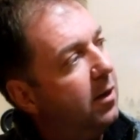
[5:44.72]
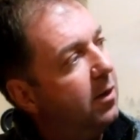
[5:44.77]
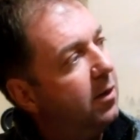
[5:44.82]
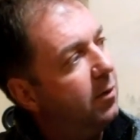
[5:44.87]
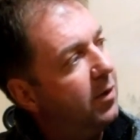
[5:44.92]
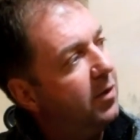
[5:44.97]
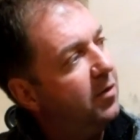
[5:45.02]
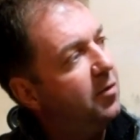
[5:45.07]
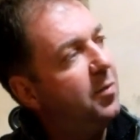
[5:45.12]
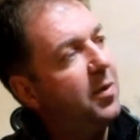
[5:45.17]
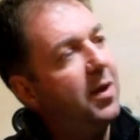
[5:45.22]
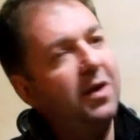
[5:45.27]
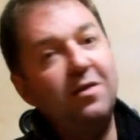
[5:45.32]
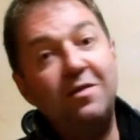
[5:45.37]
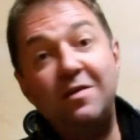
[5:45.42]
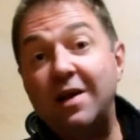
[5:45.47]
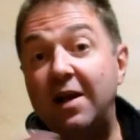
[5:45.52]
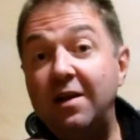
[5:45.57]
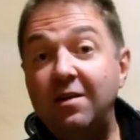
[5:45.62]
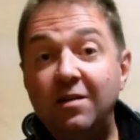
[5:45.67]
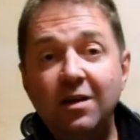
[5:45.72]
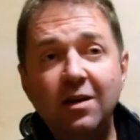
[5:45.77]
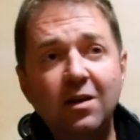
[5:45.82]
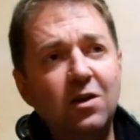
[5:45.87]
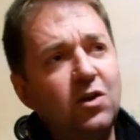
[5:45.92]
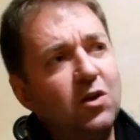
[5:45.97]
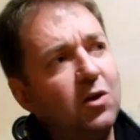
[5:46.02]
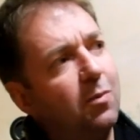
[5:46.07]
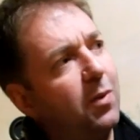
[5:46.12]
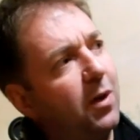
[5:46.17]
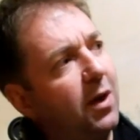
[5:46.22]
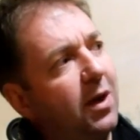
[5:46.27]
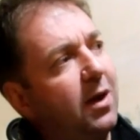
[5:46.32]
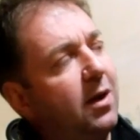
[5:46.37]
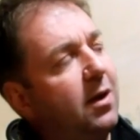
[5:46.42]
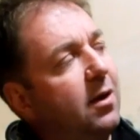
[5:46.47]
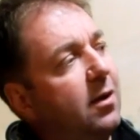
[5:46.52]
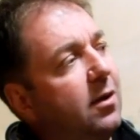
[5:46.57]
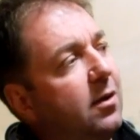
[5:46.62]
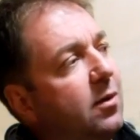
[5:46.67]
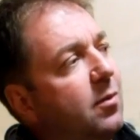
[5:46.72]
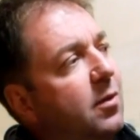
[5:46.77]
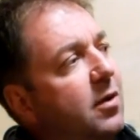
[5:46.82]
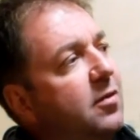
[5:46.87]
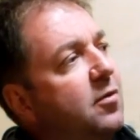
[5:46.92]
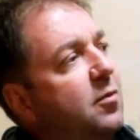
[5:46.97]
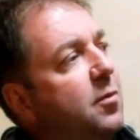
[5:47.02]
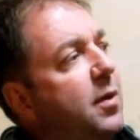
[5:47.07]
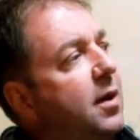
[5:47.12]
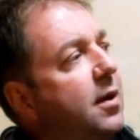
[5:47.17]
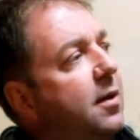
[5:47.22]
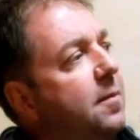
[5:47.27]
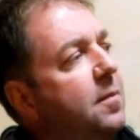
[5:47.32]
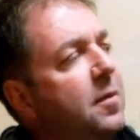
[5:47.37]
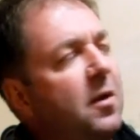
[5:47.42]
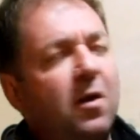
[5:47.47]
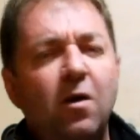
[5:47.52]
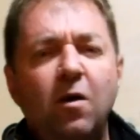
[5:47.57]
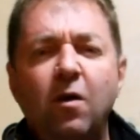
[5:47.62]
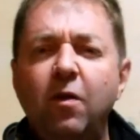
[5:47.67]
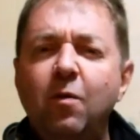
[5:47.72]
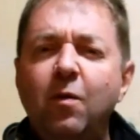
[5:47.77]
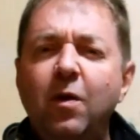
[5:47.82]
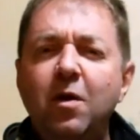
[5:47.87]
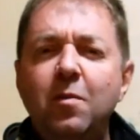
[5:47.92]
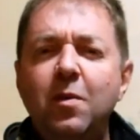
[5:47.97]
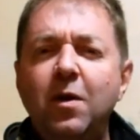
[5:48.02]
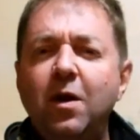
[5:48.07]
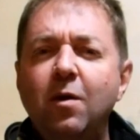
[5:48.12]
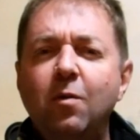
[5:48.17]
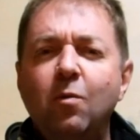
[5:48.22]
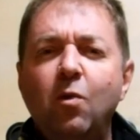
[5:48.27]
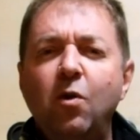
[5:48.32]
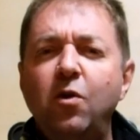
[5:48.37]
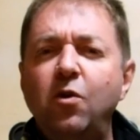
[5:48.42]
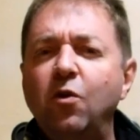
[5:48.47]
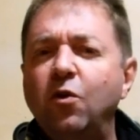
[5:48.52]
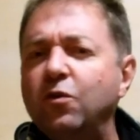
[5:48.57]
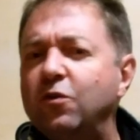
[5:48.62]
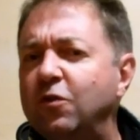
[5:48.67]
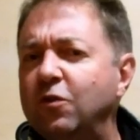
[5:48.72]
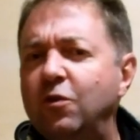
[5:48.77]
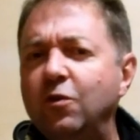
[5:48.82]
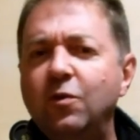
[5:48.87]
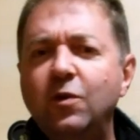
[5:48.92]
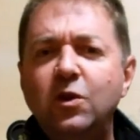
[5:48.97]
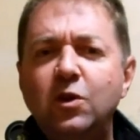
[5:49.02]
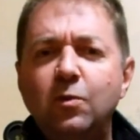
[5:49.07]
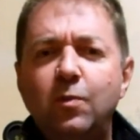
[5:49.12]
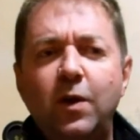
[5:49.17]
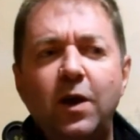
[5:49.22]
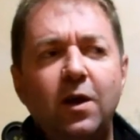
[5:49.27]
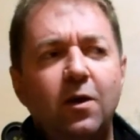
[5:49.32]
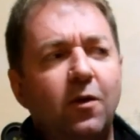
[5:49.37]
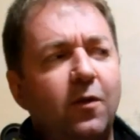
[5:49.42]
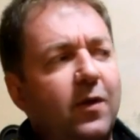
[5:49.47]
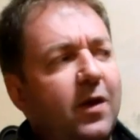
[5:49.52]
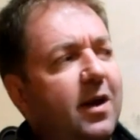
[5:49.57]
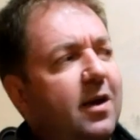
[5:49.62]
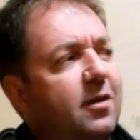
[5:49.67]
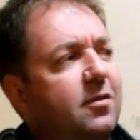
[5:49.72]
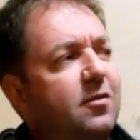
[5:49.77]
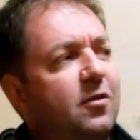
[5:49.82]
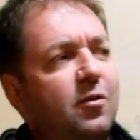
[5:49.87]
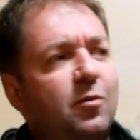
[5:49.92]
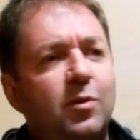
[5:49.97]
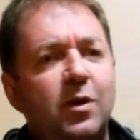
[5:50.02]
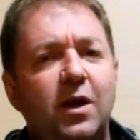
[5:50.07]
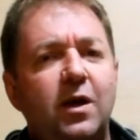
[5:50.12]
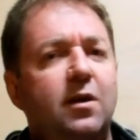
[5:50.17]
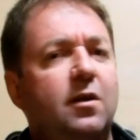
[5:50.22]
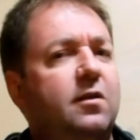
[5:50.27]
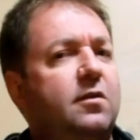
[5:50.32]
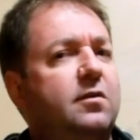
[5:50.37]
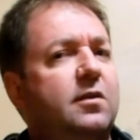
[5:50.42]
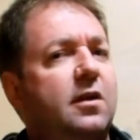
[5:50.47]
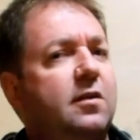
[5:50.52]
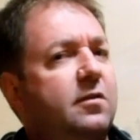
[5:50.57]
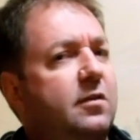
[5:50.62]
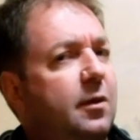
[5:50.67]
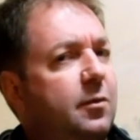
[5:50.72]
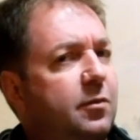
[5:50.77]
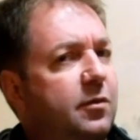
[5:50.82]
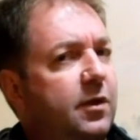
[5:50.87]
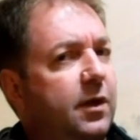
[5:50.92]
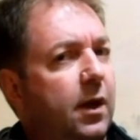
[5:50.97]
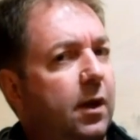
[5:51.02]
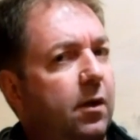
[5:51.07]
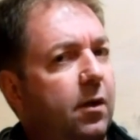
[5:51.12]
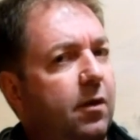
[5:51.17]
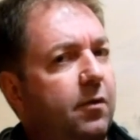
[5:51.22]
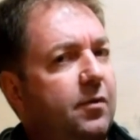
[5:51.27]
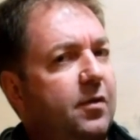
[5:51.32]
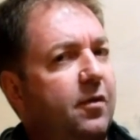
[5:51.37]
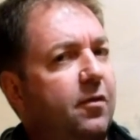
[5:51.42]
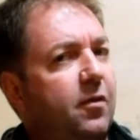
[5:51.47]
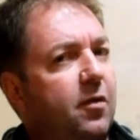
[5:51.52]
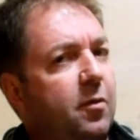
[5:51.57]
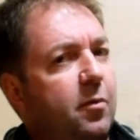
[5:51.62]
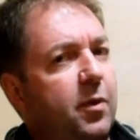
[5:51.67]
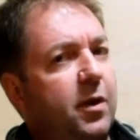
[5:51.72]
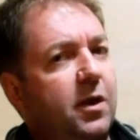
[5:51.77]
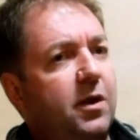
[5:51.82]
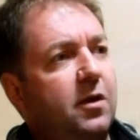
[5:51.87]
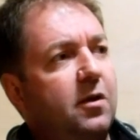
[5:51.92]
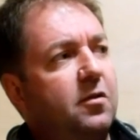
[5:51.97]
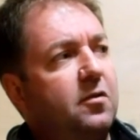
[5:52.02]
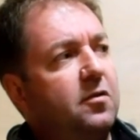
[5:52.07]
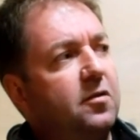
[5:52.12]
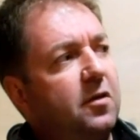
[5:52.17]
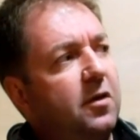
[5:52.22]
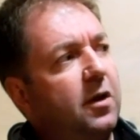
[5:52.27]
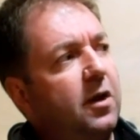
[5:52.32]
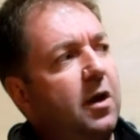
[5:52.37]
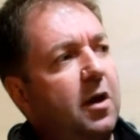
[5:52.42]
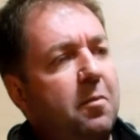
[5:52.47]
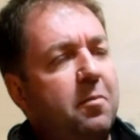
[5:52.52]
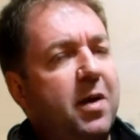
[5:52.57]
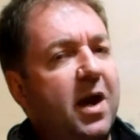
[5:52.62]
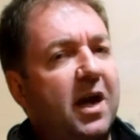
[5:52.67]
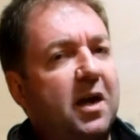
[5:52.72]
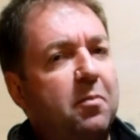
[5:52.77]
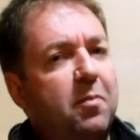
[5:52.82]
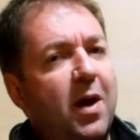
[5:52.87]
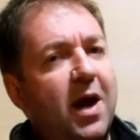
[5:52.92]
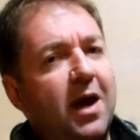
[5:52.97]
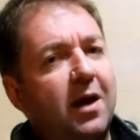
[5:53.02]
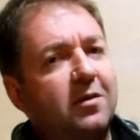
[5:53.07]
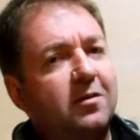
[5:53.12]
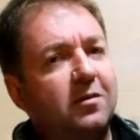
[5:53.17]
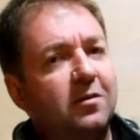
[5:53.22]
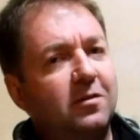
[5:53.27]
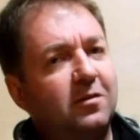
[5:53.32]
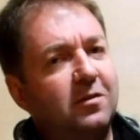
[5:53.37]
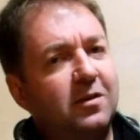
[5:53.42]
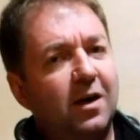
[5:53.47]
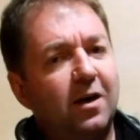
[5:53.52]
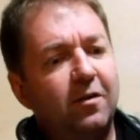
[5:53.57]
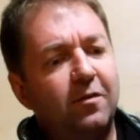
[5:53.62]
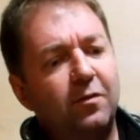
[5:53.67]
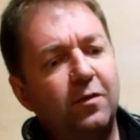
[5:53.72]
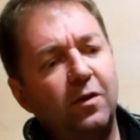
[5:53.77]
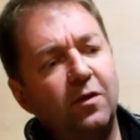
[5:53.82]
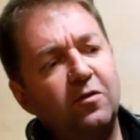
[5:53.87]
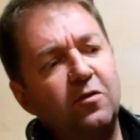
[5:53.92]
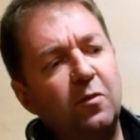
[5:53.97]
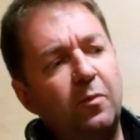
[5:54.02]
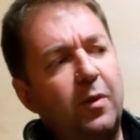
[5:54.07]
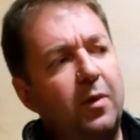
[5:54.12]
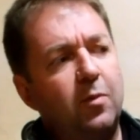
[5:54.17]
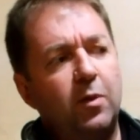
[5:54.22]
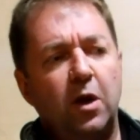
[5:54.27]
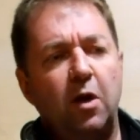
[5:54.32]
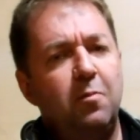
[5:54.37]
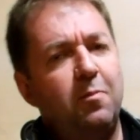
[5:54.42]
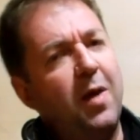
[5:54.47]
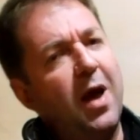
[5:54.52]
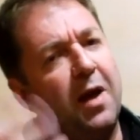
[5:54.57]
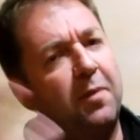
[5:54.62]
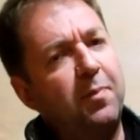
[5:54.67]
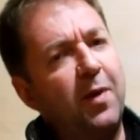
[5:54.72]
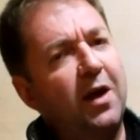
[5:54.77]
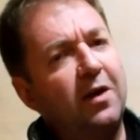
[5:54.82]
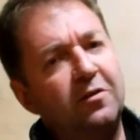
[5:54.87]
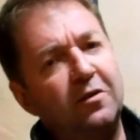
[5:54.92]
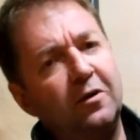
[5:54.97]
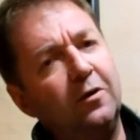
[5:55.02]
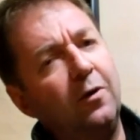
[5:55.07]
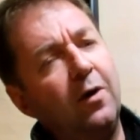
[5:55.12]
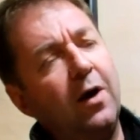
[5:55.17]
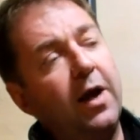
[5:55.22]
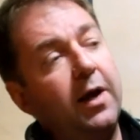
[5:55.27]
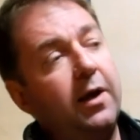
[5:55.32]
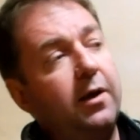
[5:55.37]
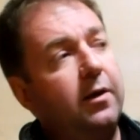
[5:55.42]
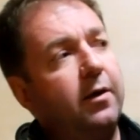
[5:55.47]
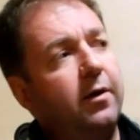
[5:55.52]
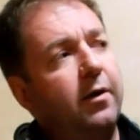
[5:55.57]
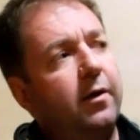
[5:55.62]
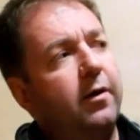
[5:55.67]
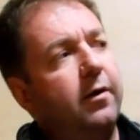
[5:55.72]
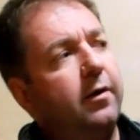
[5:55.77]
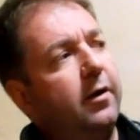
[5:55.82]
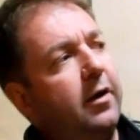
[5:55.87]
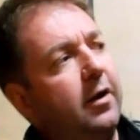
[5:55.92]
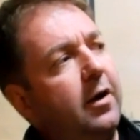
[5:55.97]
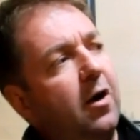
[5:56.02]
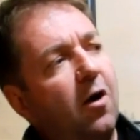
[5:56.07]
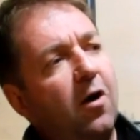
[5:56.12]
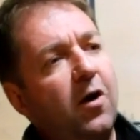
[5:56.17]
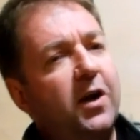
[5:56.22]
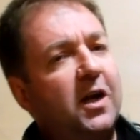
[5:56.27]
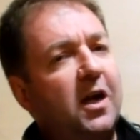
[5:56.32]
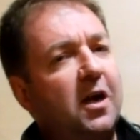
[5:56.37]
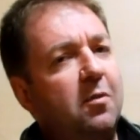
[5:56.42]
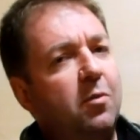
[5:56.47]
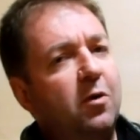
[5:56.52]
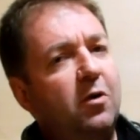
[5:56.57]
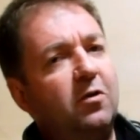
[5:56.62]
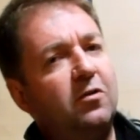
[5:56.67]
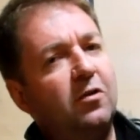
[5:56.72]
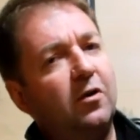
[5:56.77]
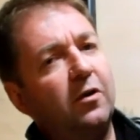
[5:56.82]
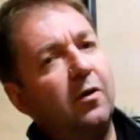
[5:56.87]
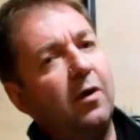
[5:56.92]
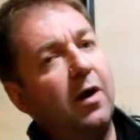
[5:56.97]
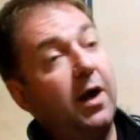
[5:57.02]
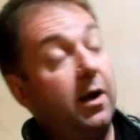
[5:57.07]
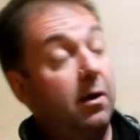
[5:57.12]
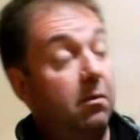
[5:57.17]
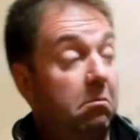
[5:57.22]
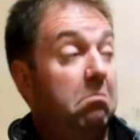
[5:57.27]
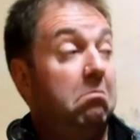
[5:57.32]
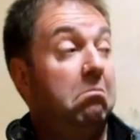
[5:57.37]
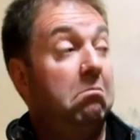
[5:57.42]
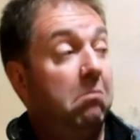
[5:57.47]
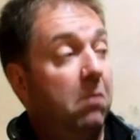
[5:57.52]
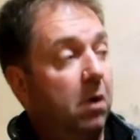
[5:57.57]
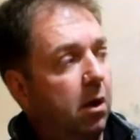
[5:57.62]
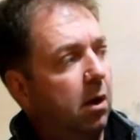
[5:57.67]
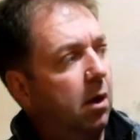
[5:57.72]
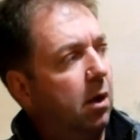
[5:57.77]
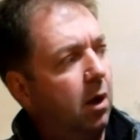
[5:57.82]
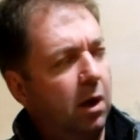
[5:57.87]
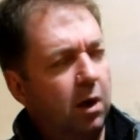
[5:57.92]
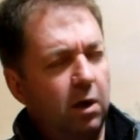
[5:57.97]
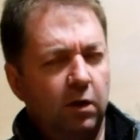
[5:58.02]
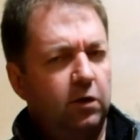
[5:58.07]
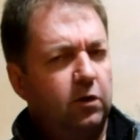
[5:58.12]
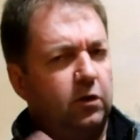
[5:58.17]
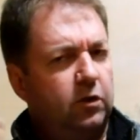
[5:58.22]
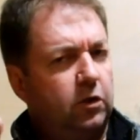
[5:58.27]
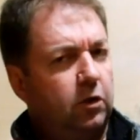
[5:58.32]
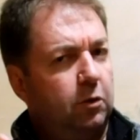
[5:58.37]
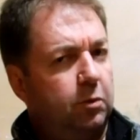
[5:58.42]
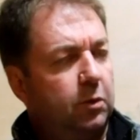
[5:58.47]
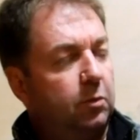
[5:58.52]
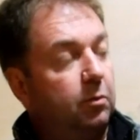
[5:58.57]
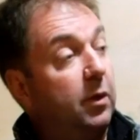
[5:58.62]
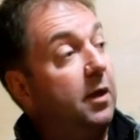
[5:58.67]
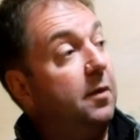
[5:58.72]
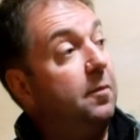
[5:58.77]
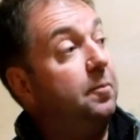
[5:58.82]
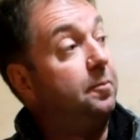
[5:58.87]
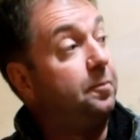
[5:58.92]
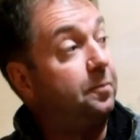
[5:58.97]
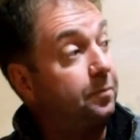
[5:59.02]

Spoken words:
the ones about dating in Japan, the ones about, the one about what not to do in Japan on the how-to playlist. That seems to get a lot of different opinions. Backpacks and stuff. Lots of people go, backpacks are great, you know. Hiking boots are great. Stupid. But